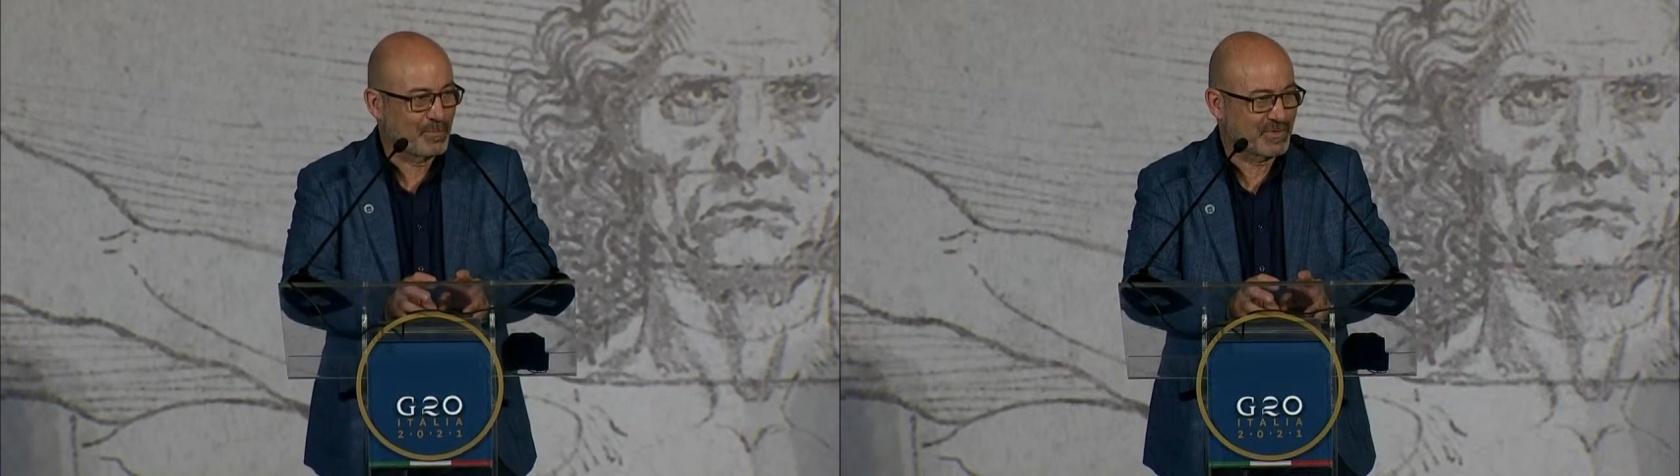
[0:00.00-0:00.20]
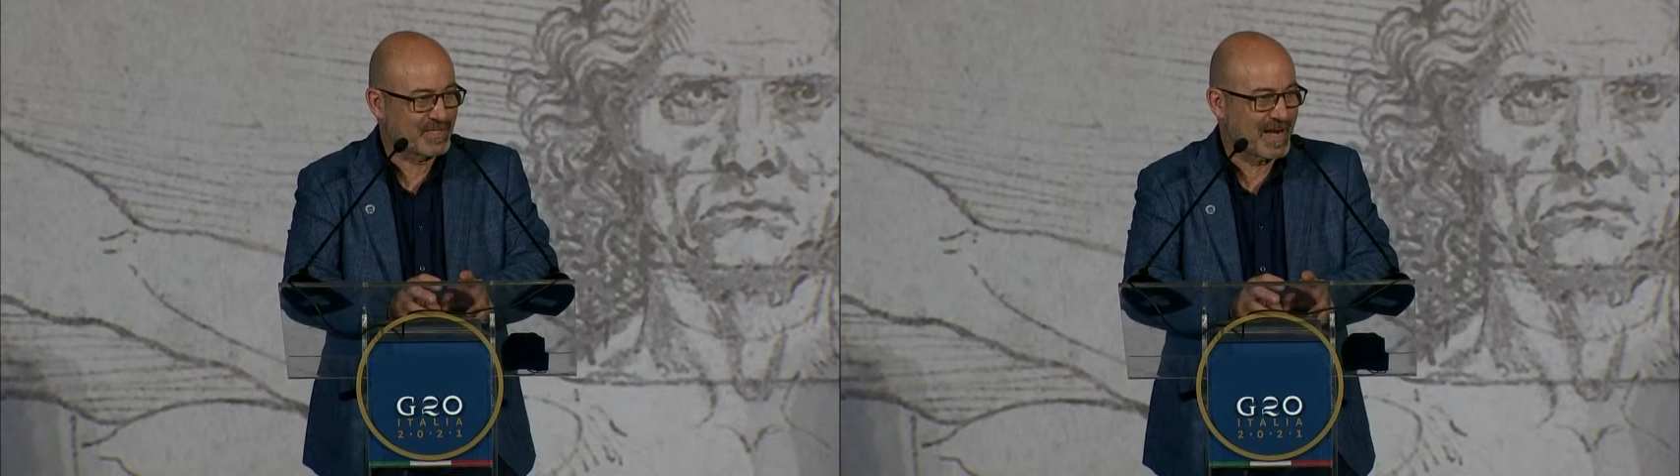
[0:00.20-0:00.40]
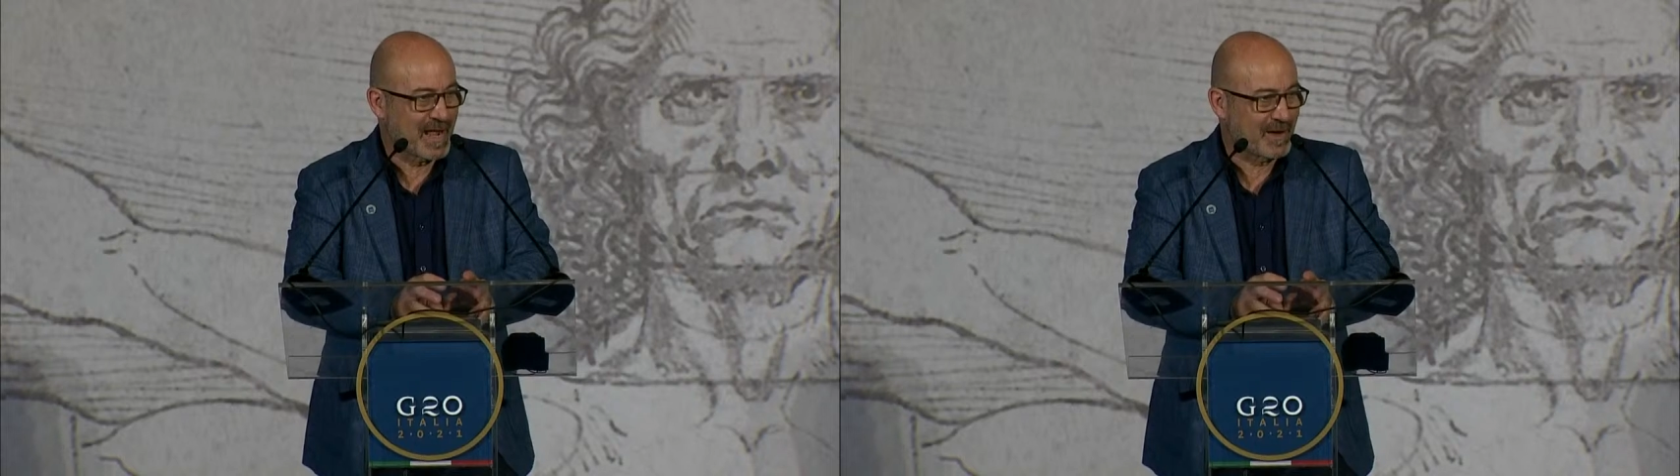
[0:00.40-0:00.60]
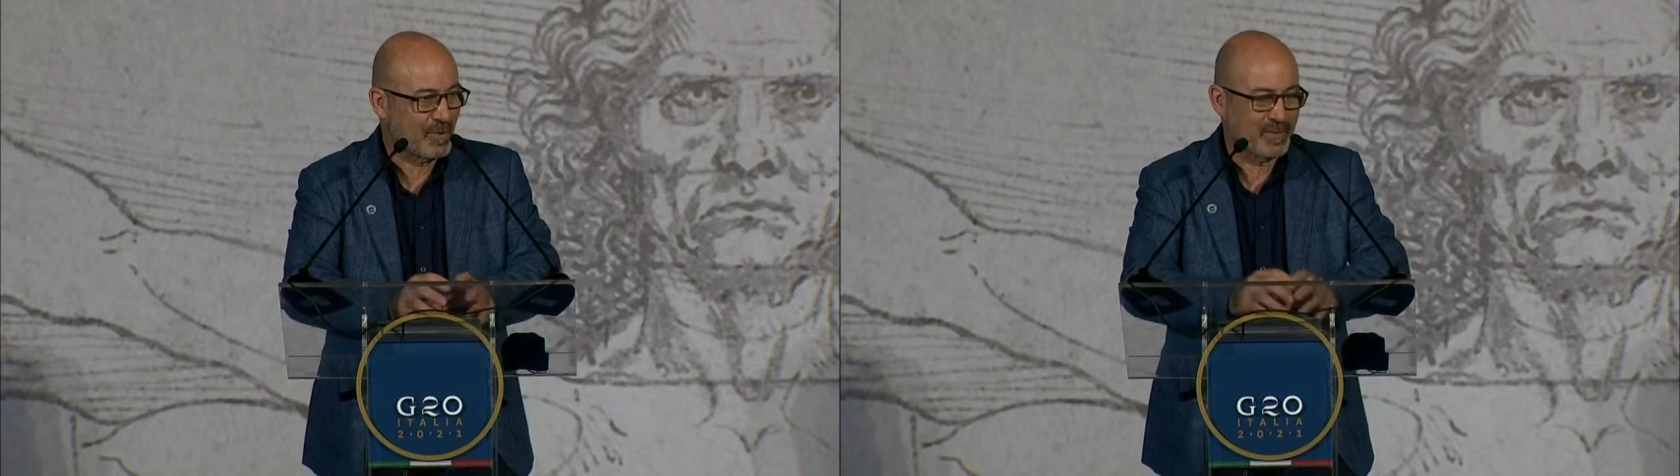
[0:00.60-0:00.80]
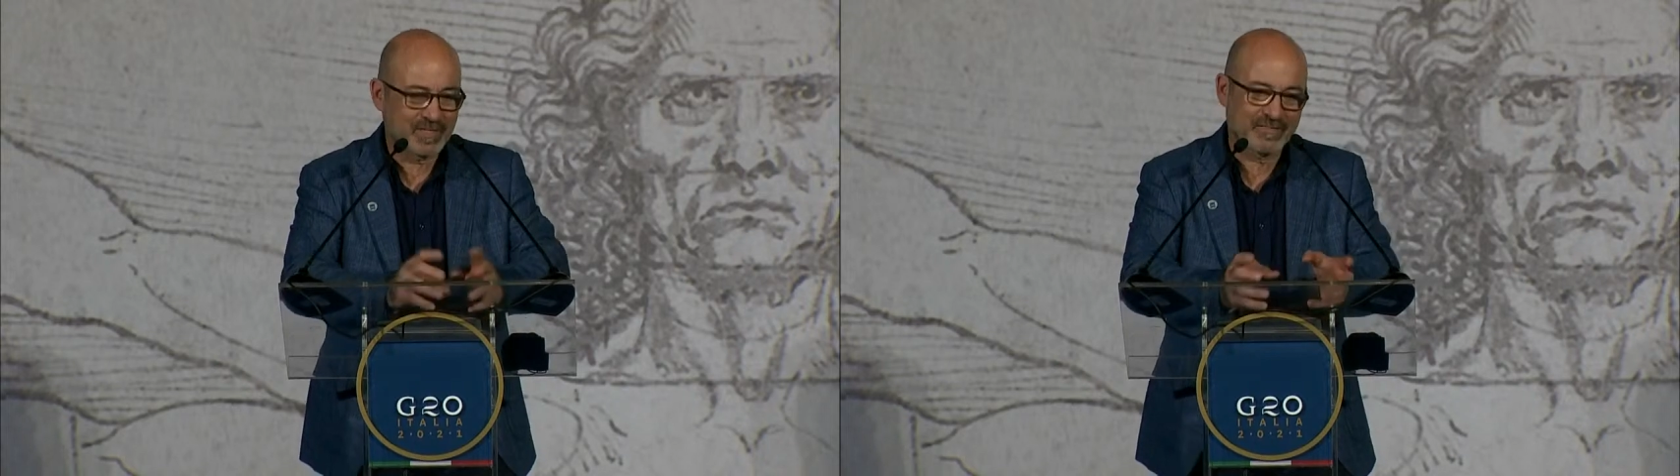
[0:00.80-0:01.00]
Some
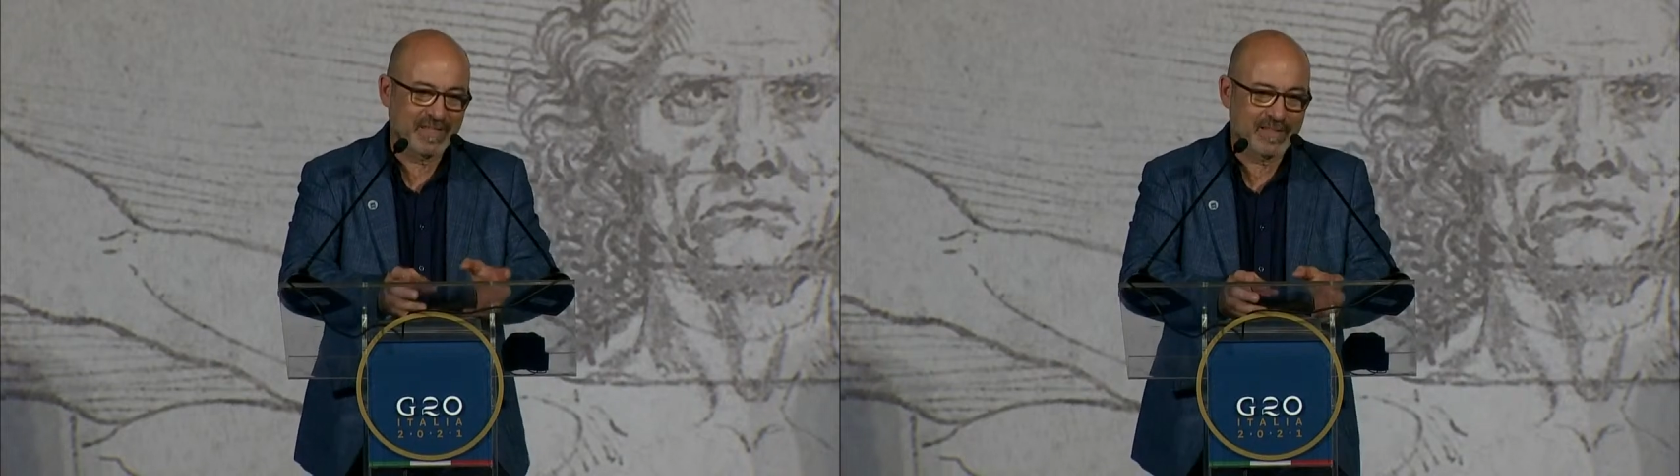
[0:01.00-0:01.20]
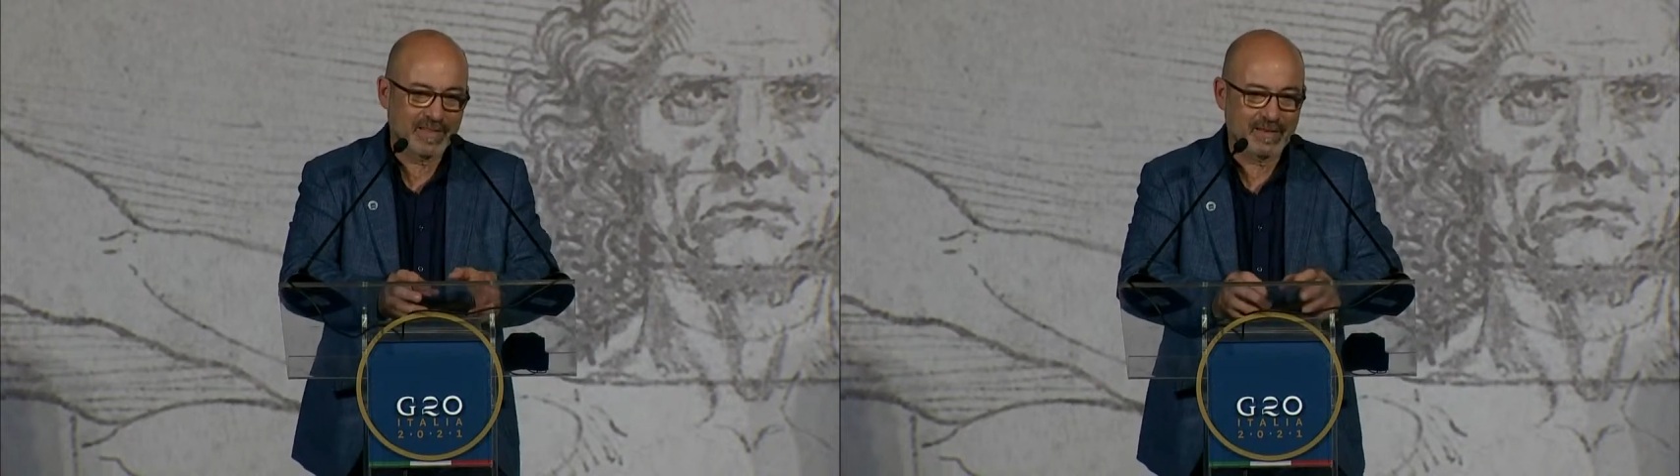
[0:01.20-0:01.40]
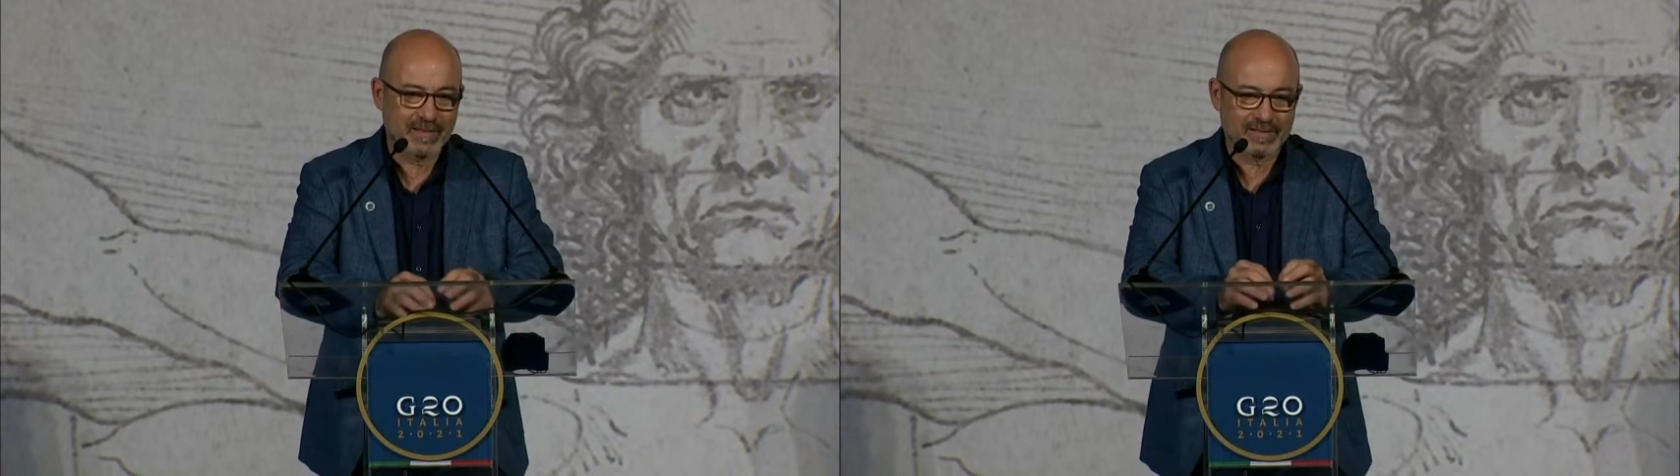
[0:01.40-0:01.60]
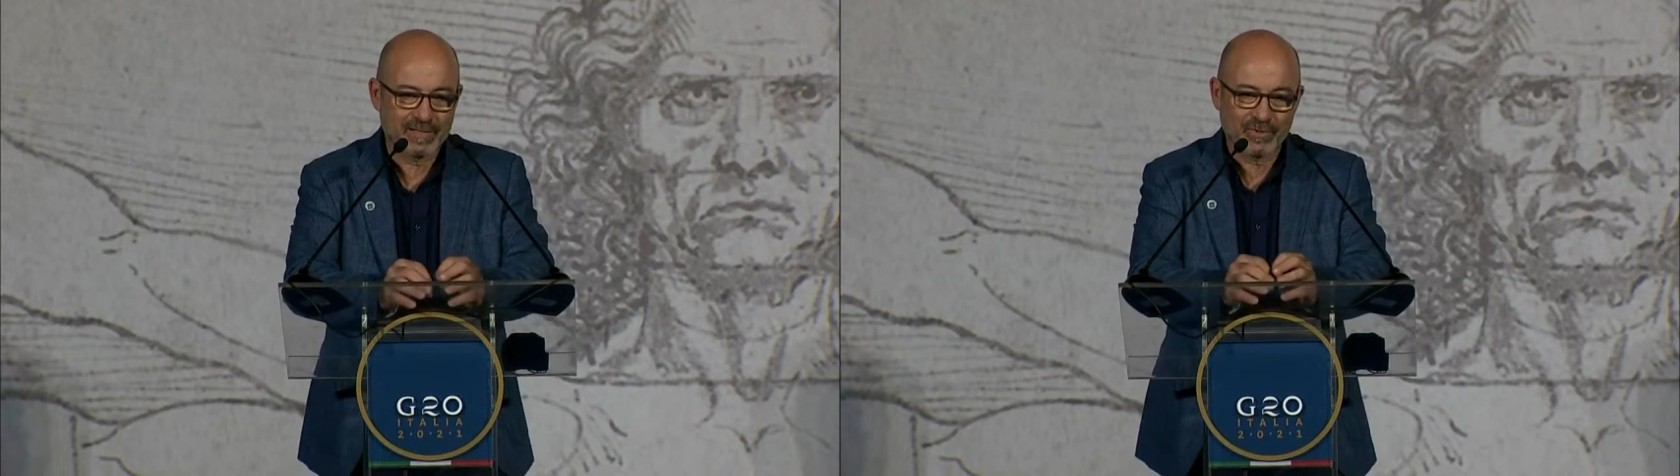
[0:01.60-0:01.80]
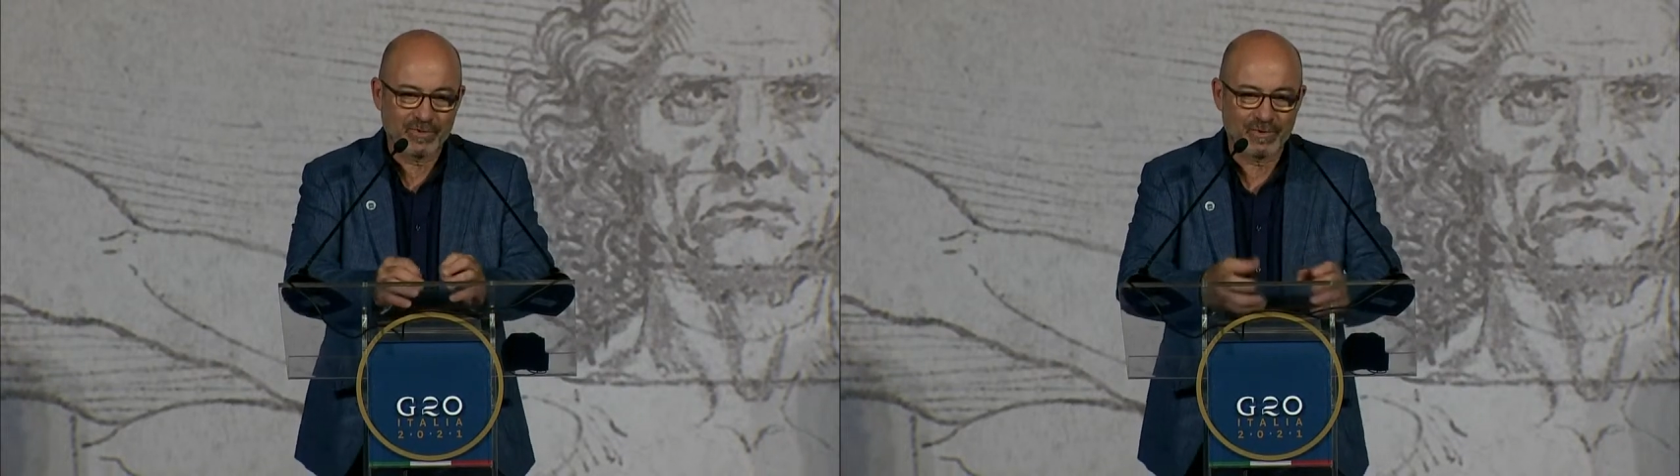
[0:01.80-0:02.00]
definitions are
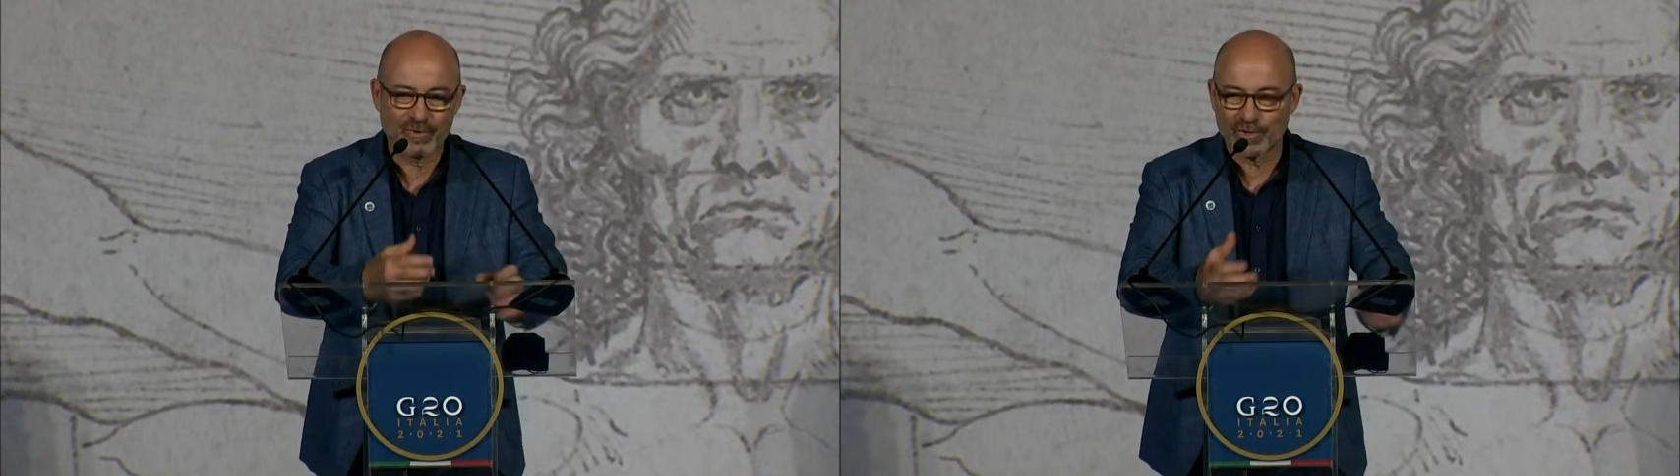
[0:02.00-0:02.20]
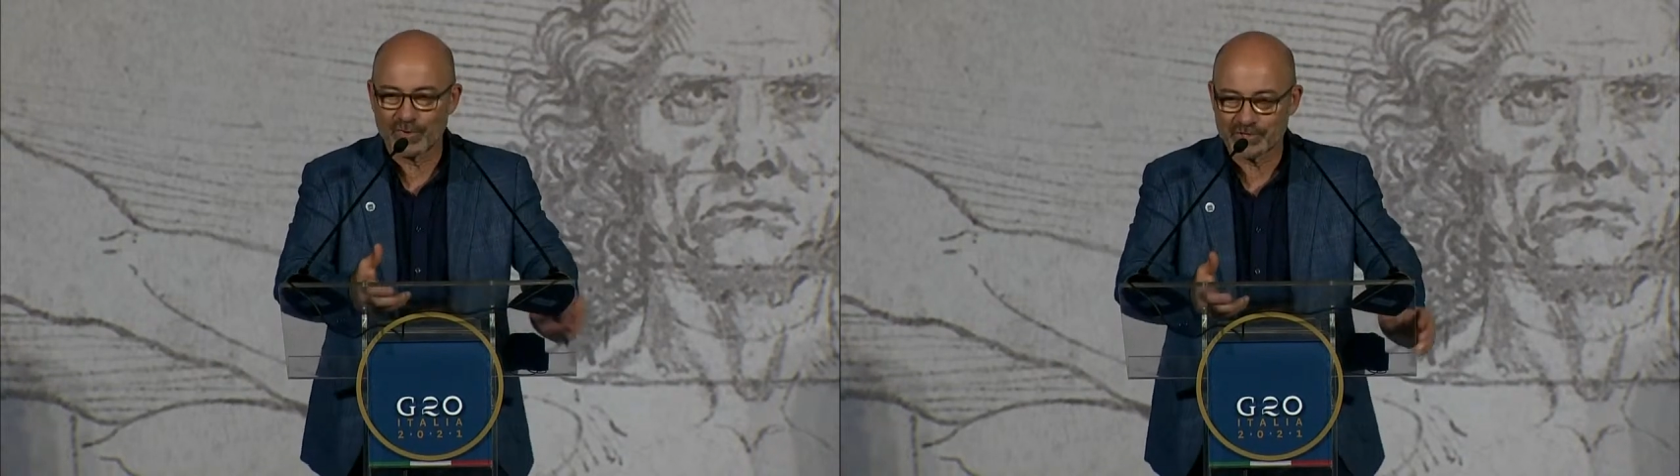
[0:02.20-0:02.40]
quite weird